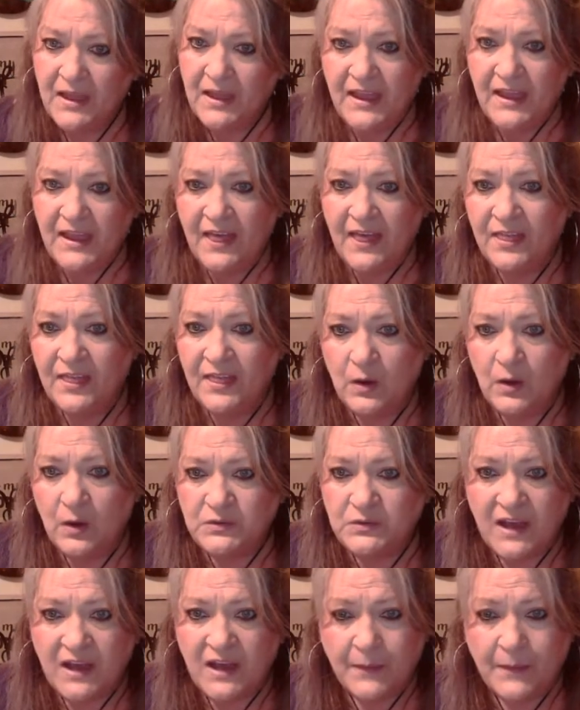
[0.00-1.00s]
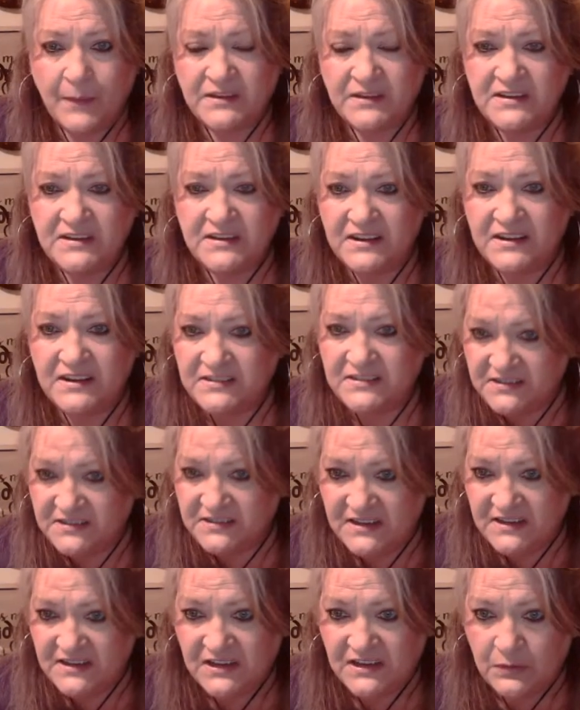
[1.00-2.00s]
Hello, Thomas. Nice to
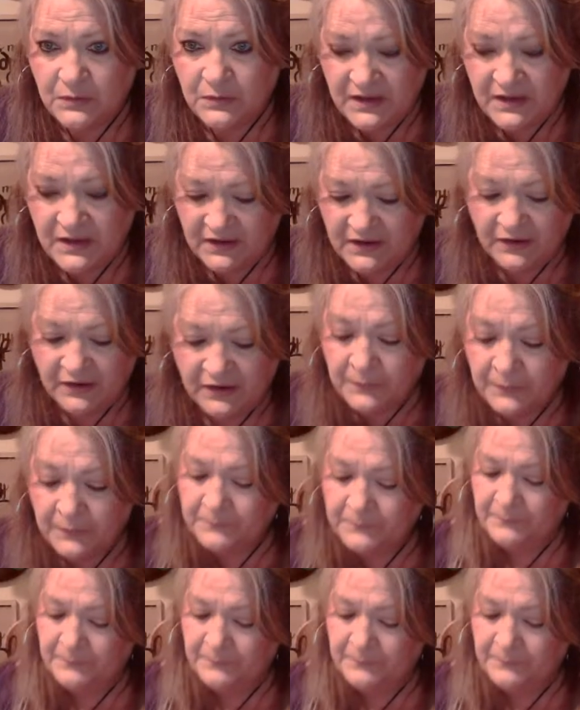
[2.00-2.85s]
see you here.